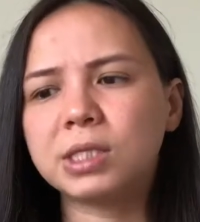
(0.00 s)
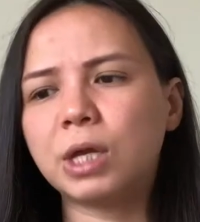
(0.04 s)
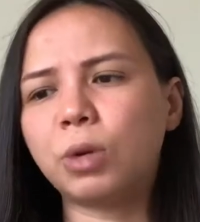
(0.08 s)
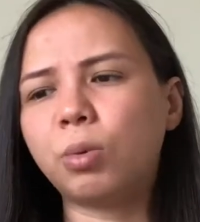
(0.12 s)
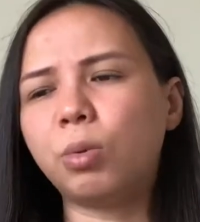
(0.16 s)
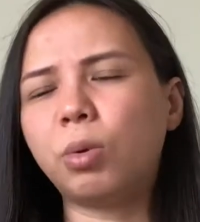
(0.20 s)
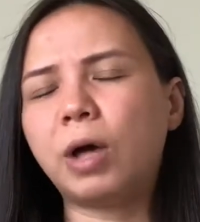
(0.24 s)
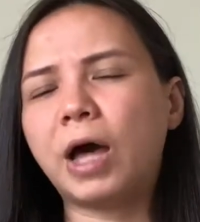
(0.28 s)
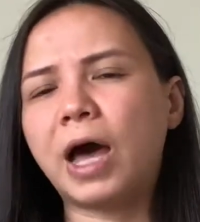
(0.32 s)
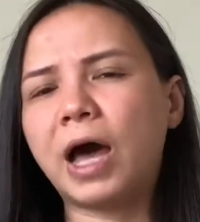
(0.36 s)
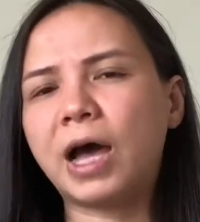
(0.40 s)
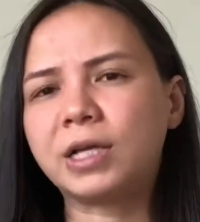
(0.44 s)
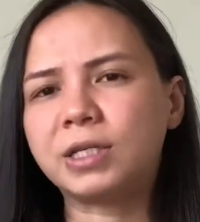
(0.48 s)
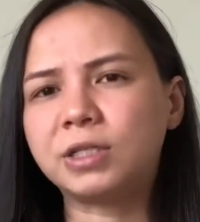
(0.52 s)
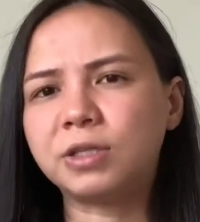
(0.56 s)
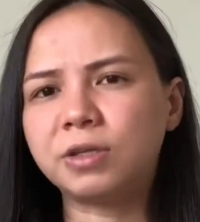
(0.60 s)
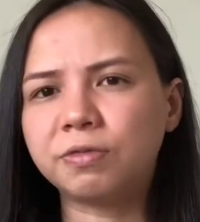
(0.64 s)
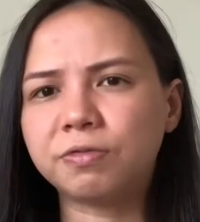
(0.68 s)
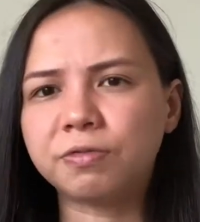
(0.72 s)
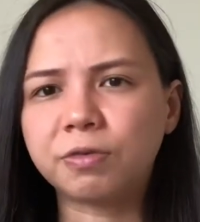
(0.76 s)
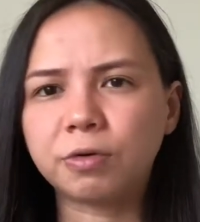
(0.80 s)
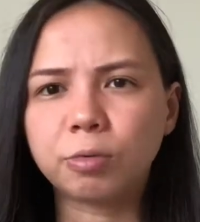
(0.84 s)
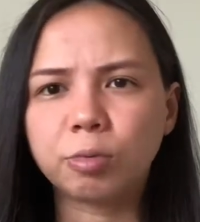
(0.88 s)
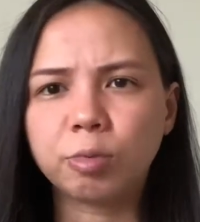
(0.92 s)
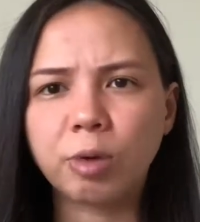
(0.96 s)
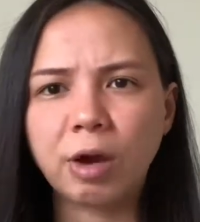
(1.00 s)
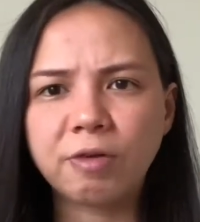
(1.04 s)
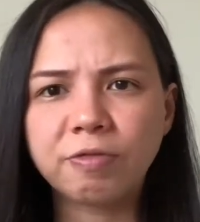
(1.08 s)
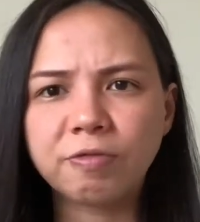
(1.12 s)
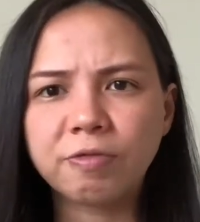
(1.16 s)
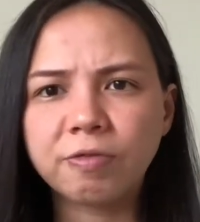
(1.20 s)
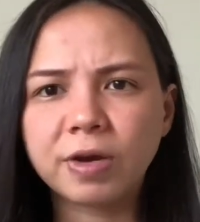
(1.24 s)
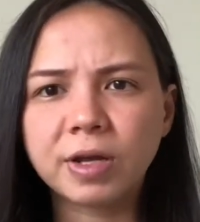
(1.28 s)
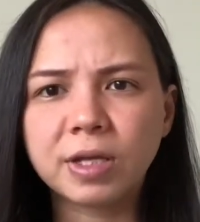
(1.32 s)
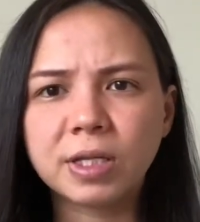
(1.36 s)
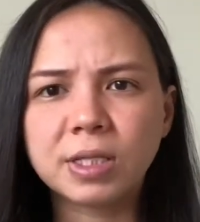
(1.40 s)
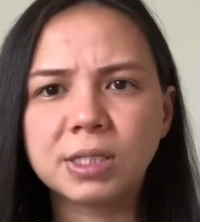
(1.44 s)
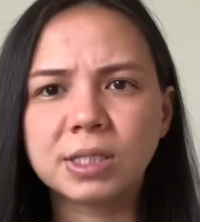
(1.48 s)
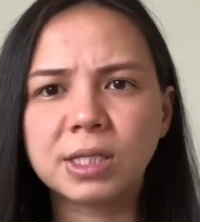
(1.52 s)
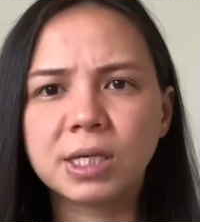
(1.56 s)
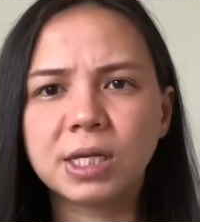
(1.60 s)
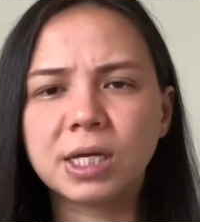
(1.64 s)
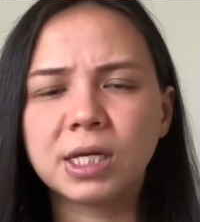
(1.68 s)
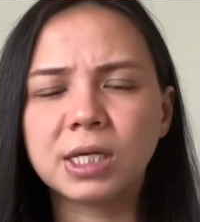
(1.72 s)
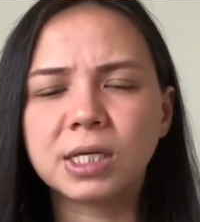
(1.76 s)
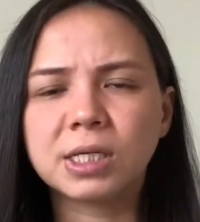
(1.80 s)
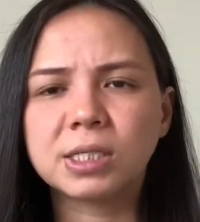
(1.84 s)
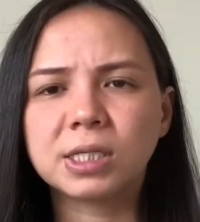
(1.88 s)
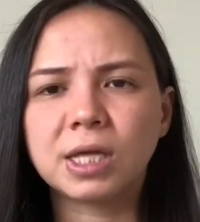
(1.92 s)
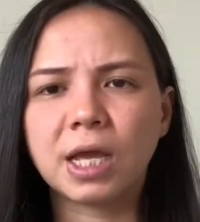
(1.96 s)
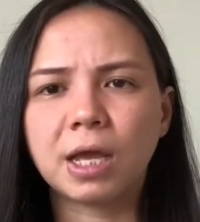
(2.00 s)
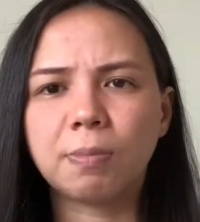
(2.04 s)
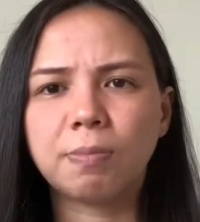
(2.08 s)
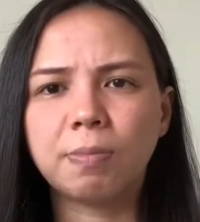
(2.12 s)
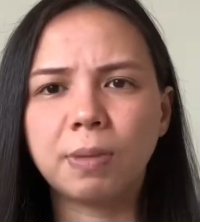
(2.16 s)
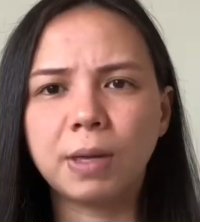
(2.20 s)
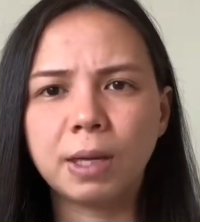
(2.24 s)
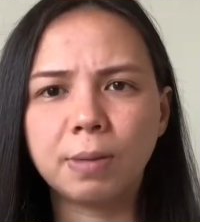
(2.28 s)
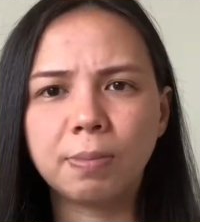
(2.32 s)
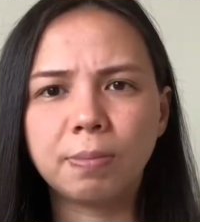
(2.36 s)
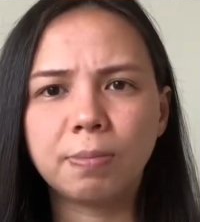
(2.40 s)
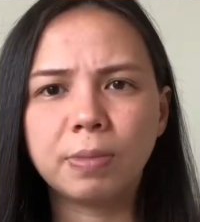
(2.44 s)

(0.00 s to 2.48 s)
They will ask you for references, like